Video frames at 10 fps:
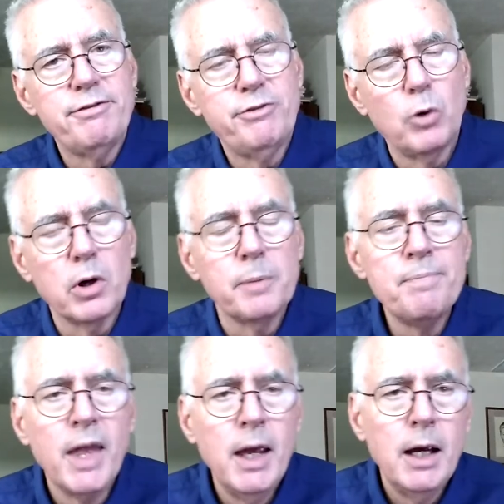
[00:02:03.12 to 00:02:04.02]
for
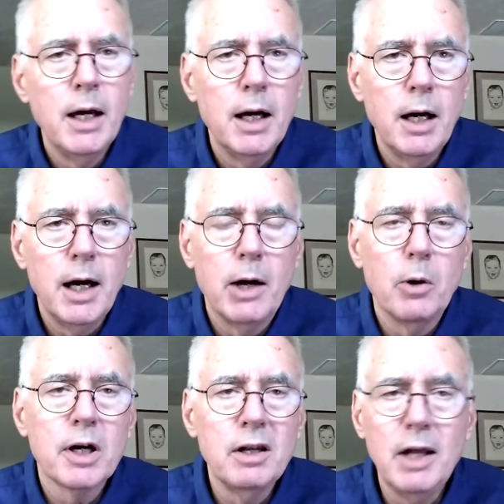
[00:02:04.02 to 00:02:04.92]

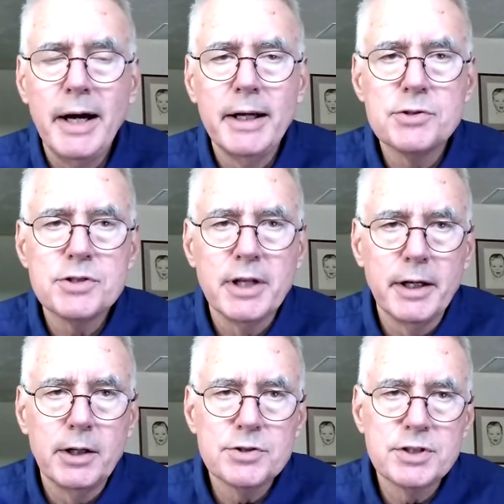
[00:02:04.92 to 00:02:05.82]
our clients, and
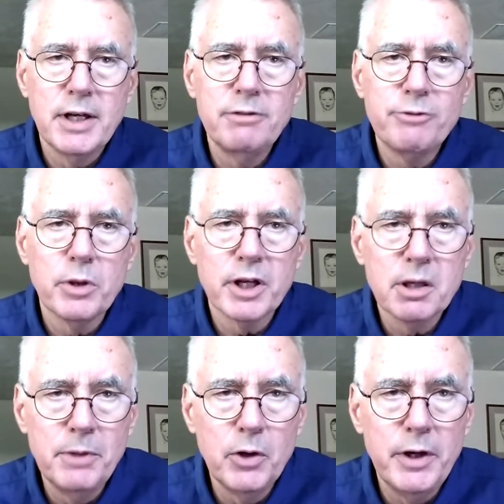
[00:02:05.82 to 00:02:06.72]
it is safe for the
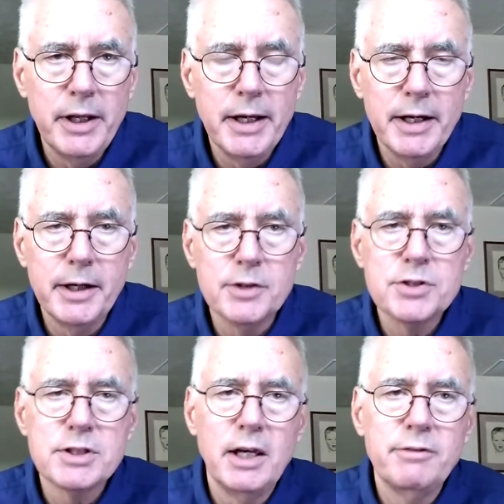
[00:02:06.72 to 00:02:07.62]
community, and it is
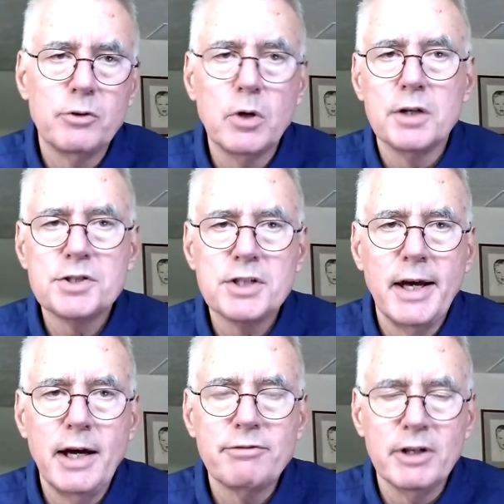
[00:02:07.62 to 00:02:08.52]
safe for our
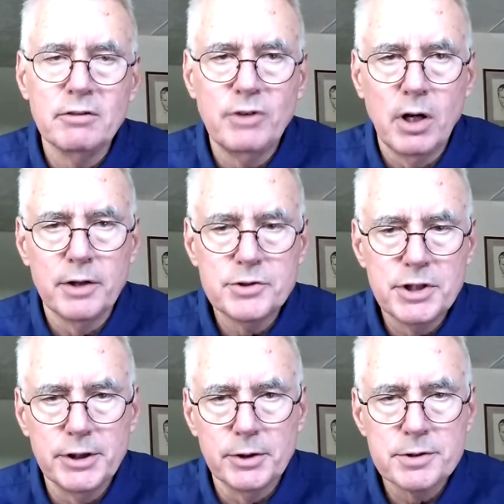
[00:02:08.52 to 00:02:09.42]
staff and
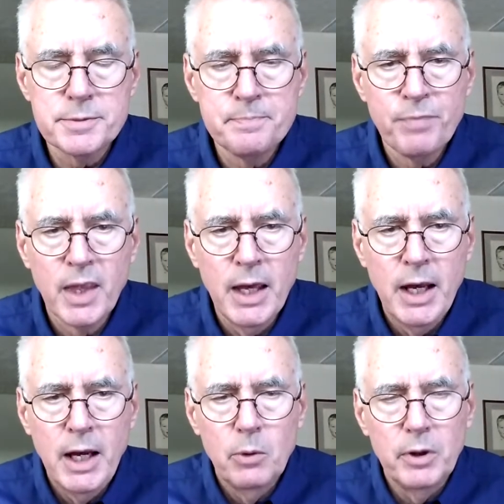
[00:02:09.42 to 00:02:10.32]
volunteers.
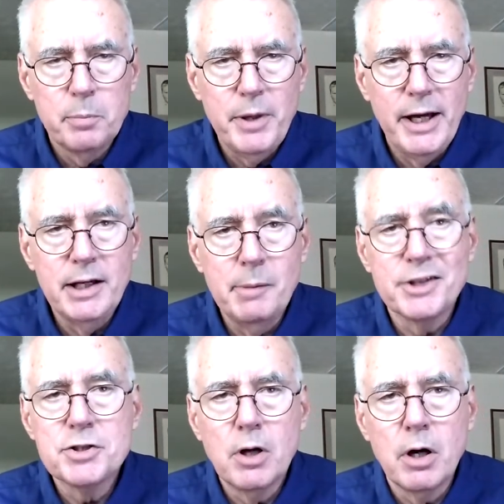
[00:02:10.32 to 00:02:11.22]
When the
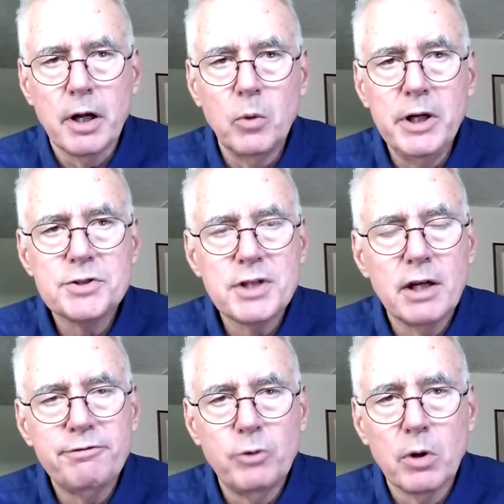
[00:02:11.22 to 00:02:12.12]
pandemic started, we
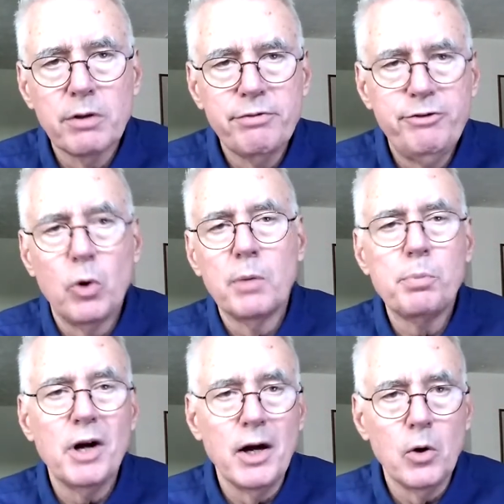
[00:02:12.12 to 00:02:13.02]
set forth 4
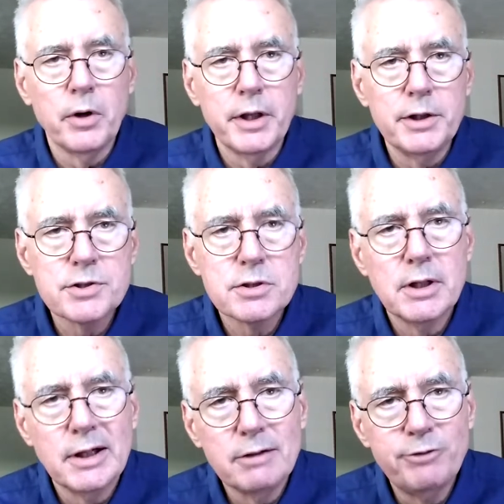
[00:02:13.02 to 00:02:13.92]
priorities
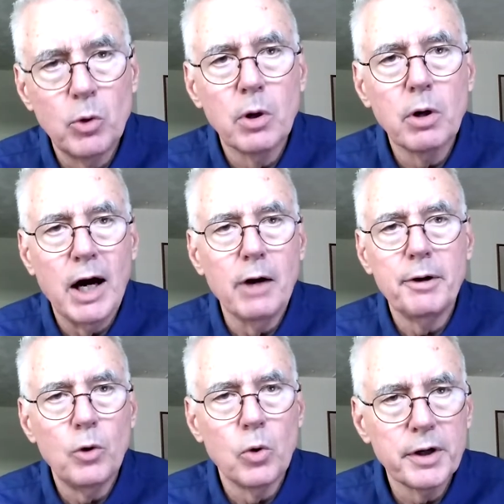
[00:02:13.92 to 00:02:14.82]
for
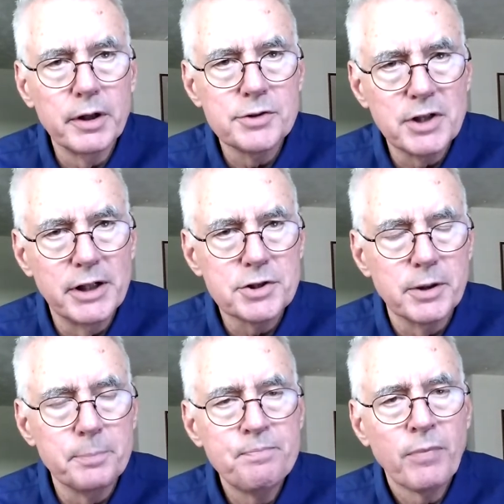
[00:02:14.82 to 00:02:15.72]
our
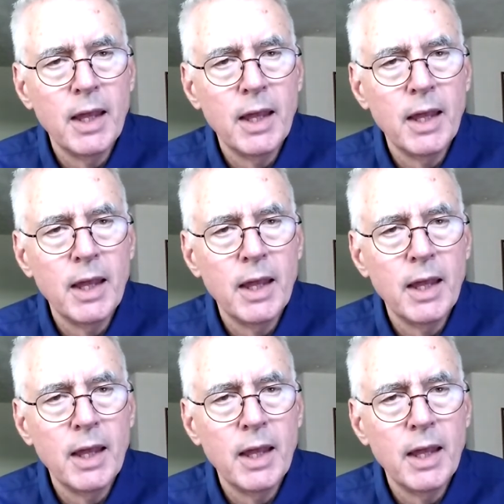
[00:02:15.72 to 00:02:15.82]
organization: